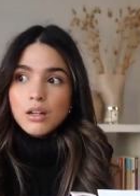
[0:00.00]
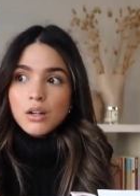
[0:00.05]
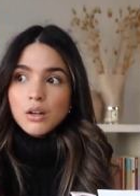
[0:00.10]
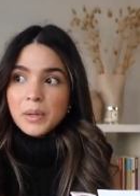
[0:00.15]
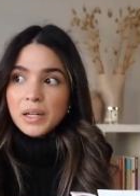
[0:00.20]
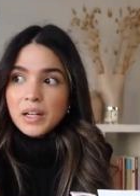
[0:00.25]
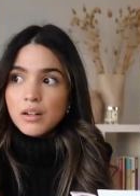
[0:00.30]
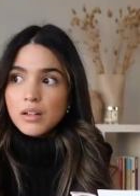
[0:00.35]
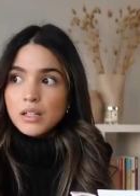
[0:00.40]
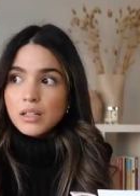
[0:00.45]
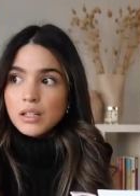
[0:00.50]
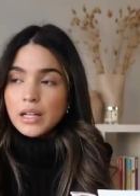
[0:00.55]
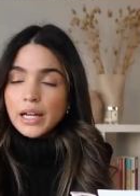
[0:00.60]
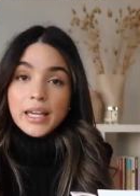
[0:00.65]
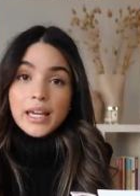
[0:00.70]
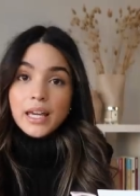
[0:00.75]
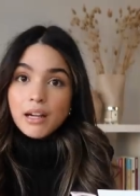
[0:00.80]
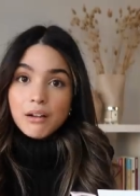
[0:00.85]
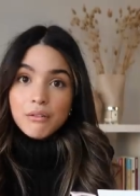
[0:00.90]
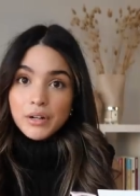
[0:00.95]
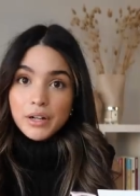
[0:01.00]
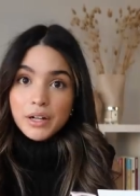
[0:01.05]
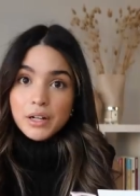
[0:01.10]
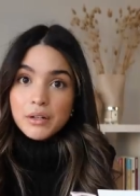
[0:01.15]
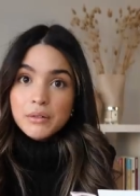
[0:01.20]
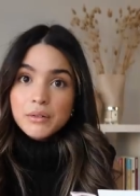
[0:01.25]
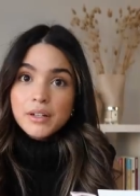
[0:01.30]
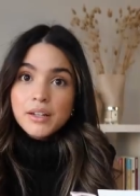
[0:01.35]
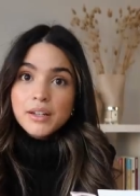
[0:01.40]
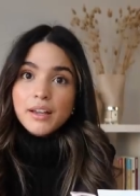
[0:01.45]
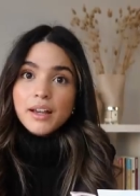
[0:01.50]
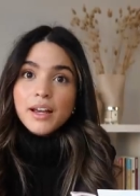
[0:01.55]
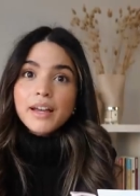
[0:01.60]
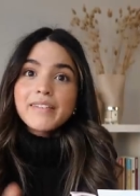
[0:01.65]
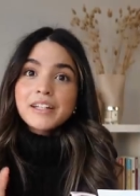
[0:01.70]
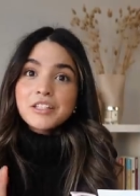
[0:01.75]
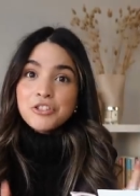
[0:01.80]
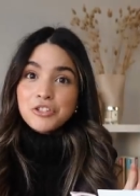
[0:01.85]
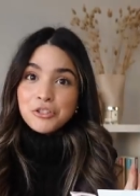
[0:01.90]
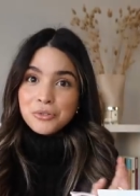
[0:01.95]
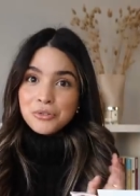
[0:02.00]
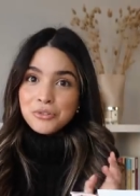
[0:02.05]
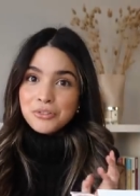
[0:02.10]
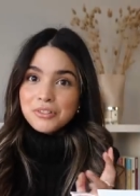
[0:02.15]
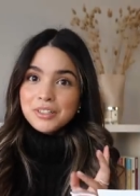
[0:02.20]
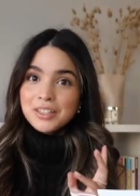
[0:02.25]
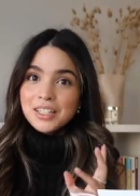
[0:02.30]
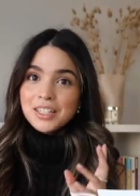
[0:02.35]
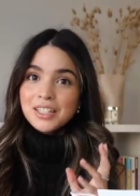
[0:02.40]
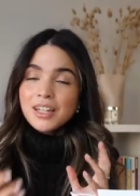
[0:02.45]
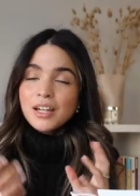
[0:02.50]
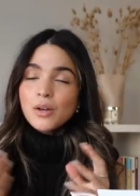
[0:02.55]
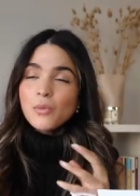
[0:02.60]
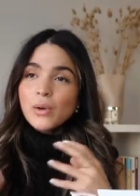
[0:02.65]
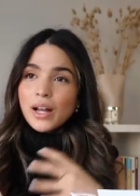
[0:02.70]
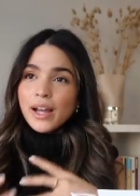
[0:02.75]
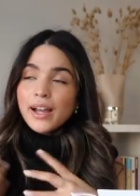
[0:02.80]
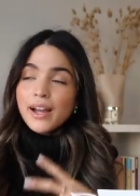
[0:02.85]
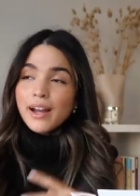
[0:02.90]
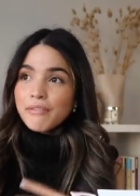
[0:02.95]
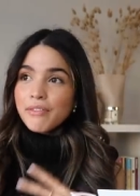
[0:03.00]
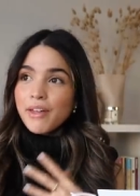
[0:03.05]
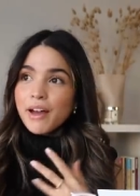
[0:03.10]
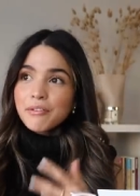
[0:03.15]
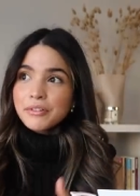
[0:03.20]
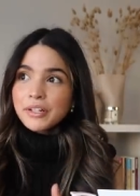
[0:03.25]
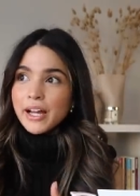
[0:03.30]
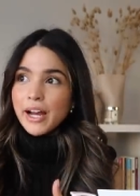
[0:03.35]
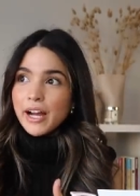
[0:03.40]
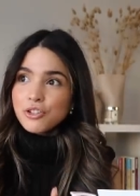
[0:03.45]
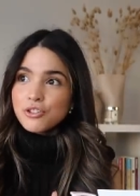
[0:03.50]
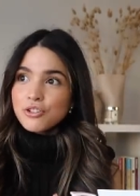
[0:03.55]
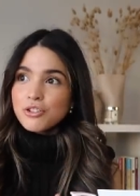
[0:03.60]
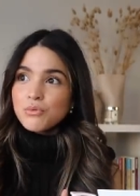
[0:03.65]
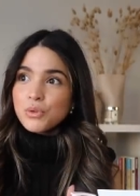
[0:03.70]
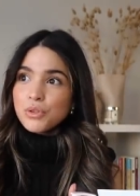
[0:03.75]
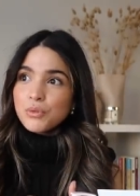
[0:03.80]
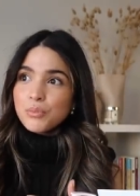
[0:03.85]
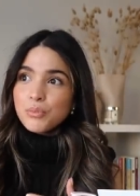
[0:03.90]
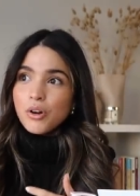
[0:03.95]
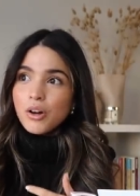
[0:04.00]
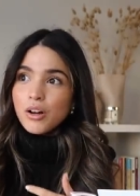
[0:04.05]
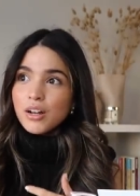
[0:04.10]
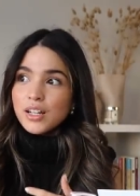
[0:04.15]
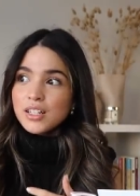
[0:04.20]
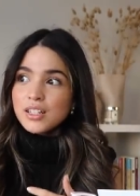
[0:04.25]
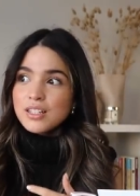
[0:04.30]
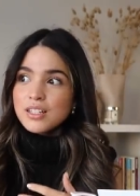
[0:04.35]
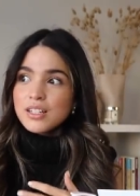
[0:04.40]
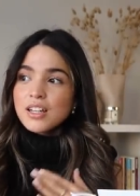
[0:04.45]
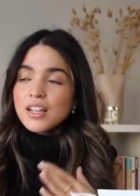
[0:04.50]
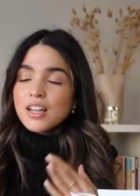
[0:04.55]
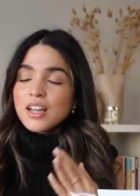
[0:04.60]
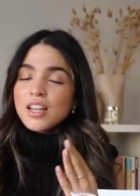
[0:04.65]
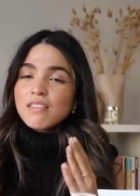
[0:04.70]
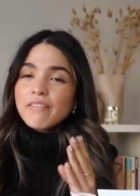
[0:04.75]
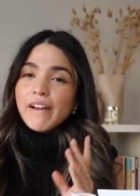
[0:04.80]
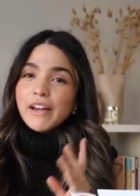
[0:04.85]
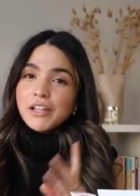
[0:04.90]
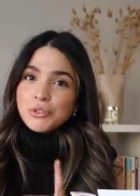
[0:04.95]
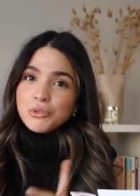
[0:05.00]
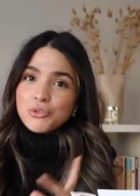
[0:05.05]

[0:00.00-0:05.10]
oh my god i can't run out and that's usually like when i have that reaction with a product that